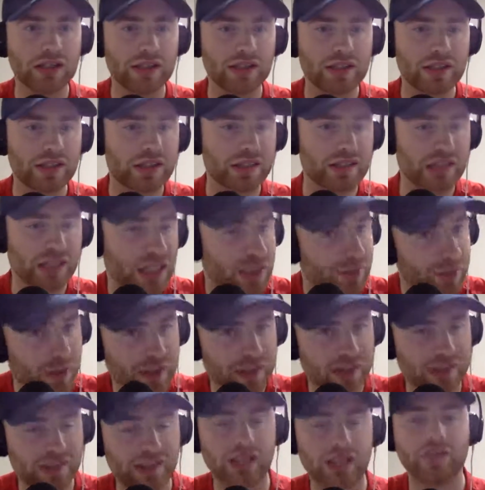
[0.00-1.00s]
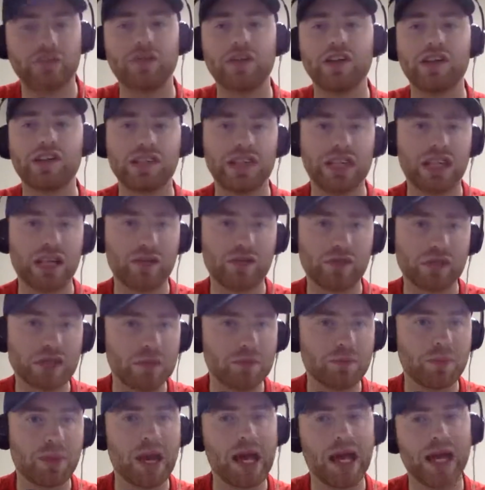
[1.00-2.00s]
Is he going to be able to stay fit? Is he going to have an
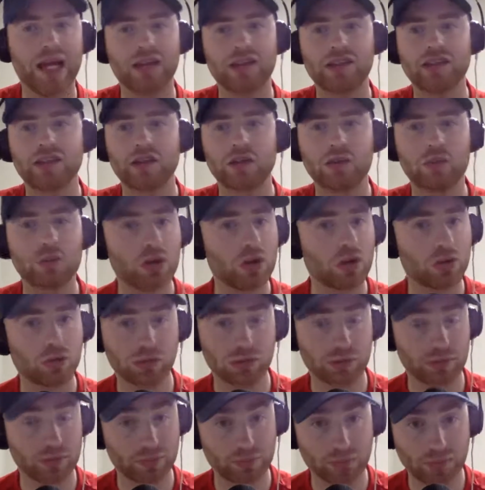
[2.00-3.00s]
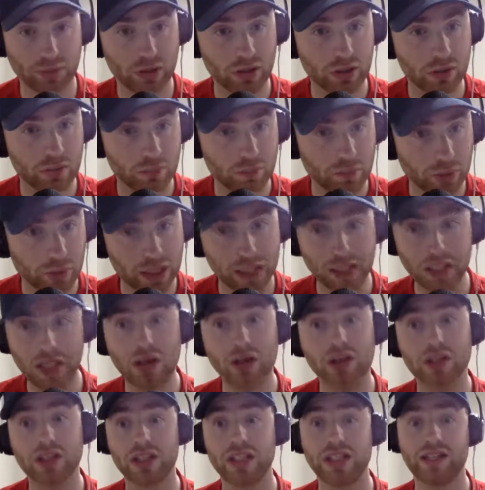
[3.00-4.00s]
impact? Well, bloody
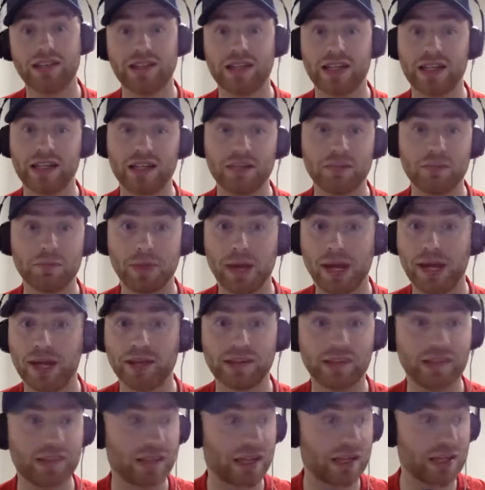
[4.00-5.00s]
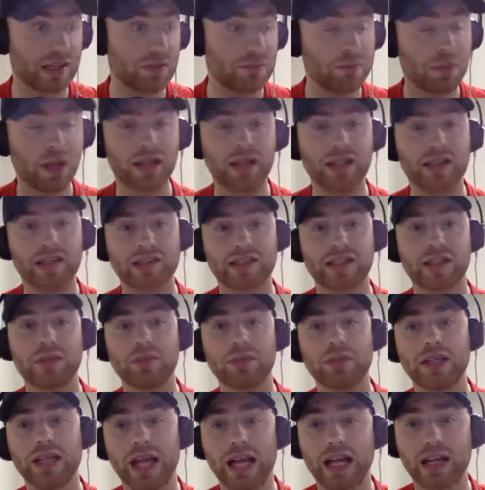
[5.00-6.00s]
oath, he's had an impact. He's had an impact last
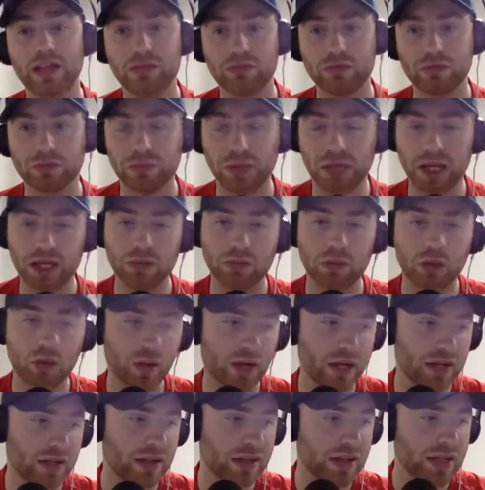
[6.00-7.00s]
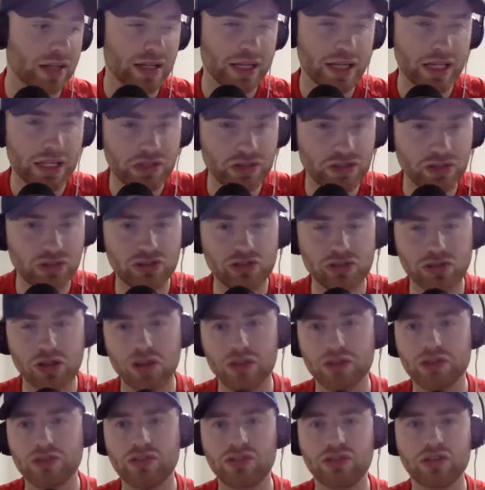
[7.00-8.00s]
couple of games when we played well. And he just
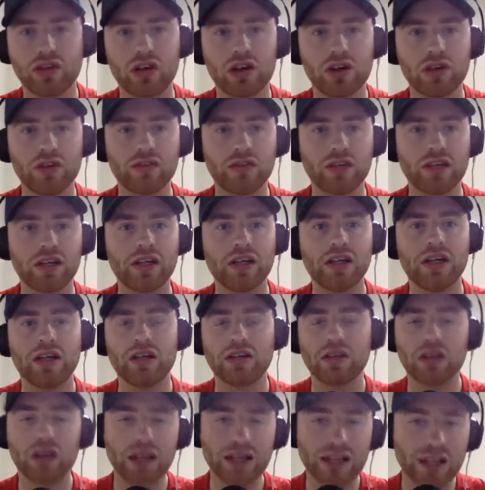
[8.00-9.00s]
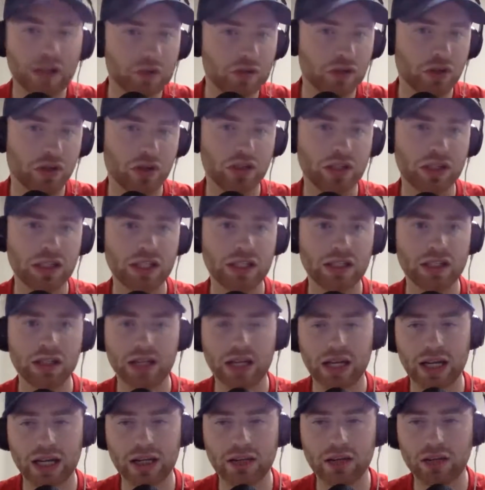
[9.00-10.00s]
shows over, like, I love Tony
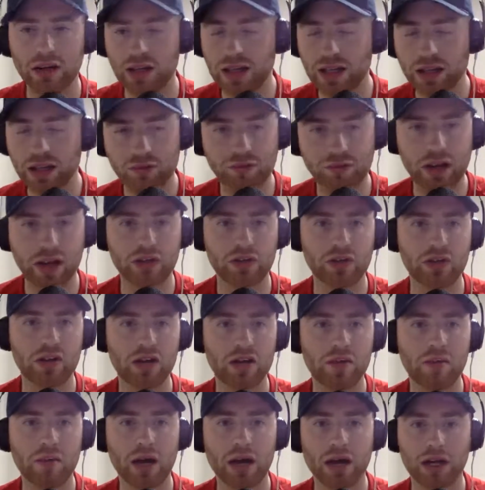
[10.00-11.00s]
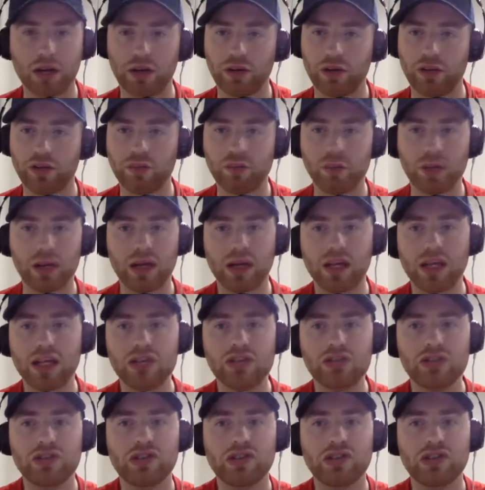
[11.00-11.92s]
and I love Marcus, but he